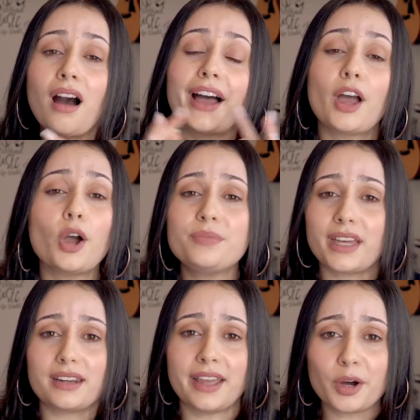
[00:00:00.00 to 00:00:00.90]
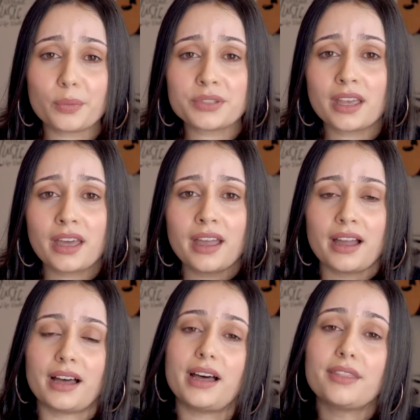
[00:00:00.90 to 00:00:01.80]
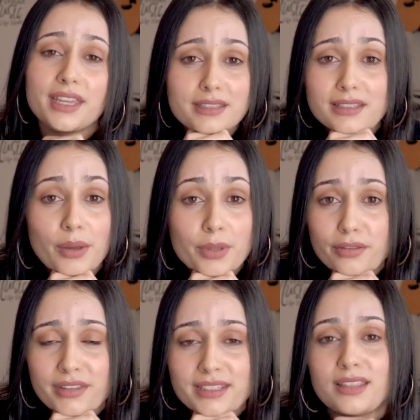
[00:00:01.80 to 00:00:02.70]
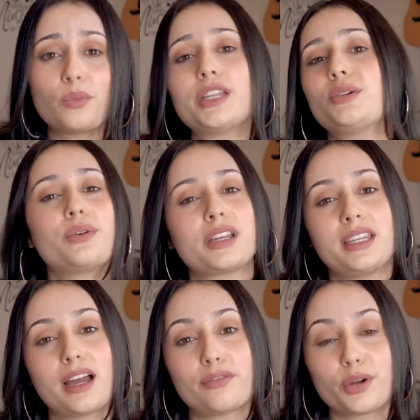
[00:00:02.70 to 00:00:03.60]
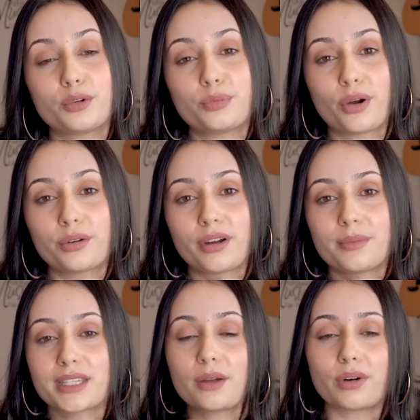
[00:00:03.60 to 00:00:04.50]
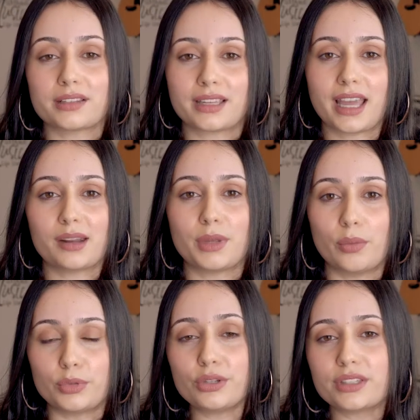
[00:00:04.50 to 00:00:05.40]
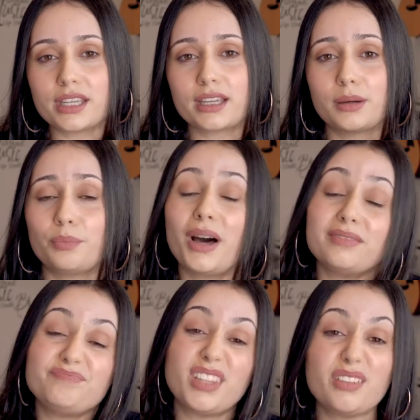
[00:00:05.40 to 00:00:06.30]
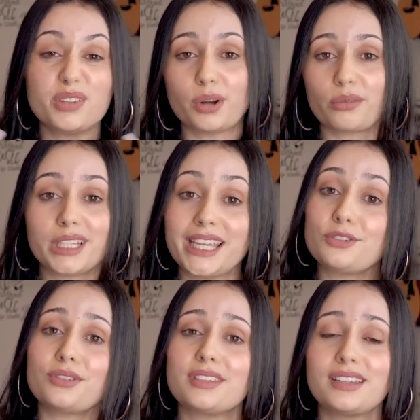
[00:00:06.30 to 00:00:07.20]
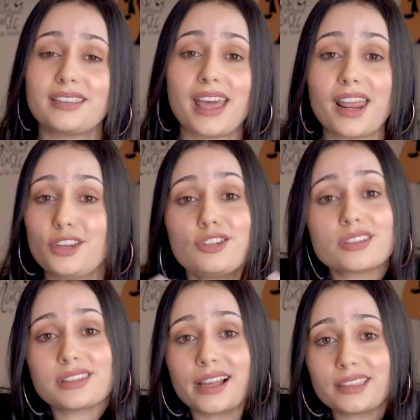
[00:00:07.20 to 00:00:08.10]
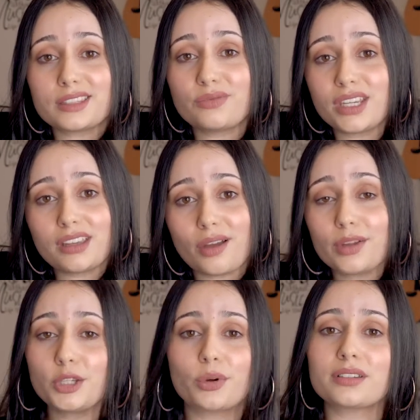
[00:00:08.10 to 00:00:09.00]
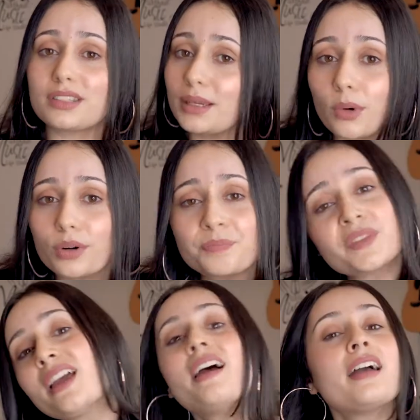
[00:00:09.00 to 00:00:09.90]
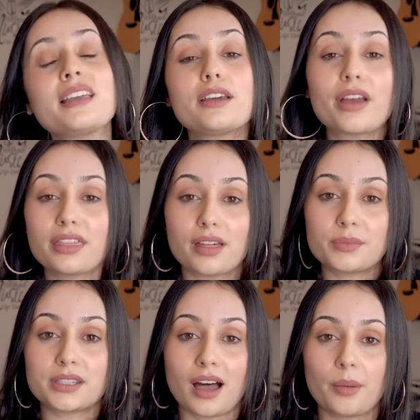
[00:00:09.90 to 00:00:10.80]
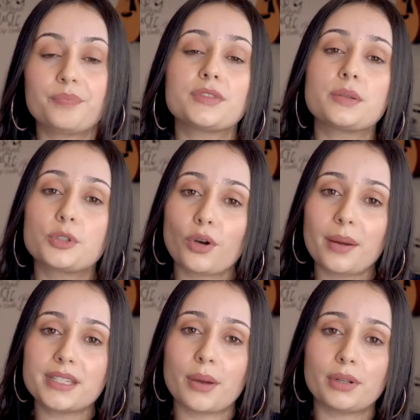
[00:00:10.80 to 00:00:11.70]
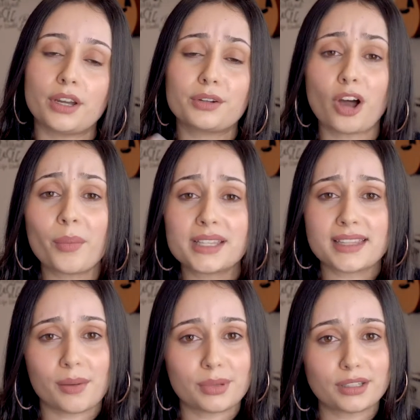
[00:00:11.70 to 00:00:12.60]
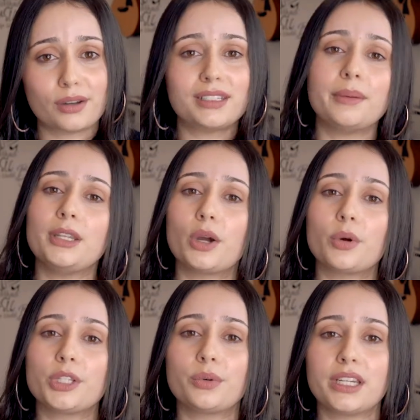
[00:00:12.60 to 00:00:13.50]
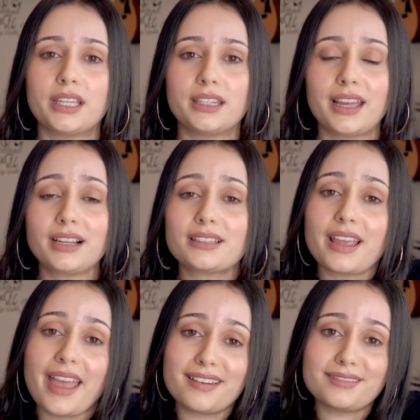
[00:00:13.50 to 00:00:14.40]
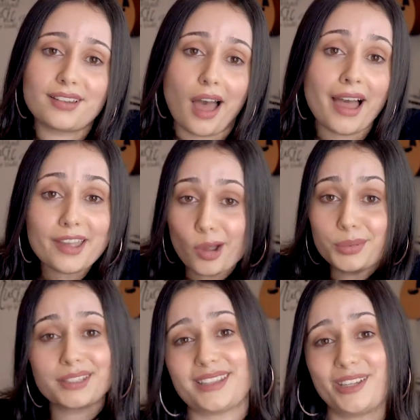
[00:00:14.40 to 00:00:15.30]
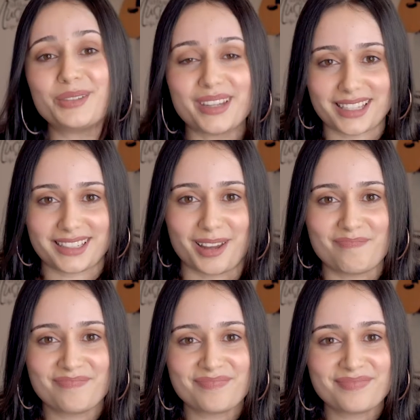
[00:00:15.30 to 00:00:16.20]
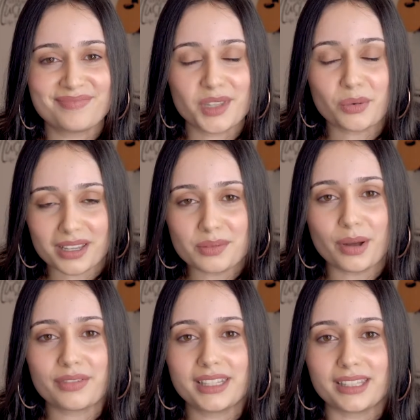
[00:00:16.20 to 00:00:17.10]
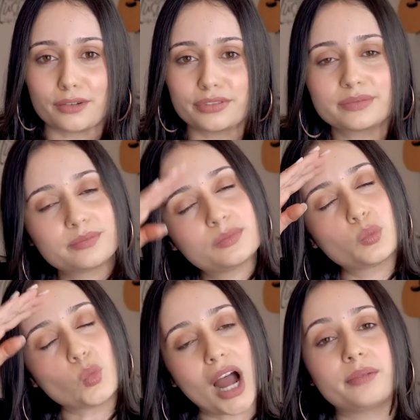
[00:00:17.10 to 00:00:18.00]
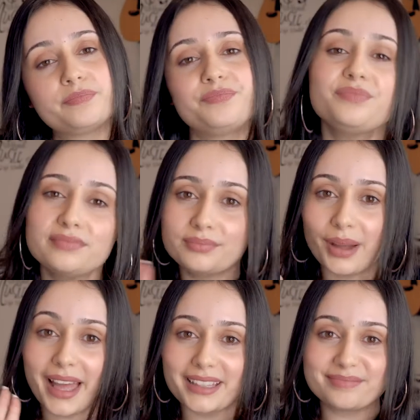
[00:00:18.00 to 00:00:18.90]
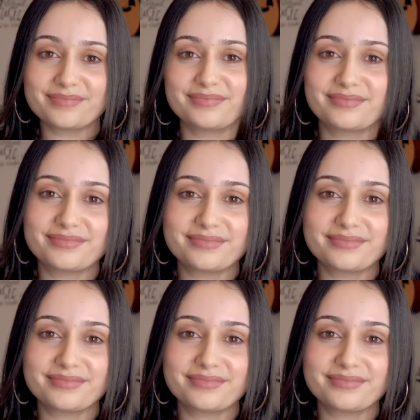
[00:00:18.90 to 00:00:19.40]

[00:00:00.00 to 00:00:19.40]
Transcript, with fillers: I hope that helped. Uh, these are some of the things that we talk in our vocal programs at Rise Academy of Music. But if you're not really interested in that and you just like this video and you want to see more, give a thumbs up, subscribe down below, comment down below, let me know what you want to hear next, and I hope to see you next time. Rise above and love. Mwah. Bye.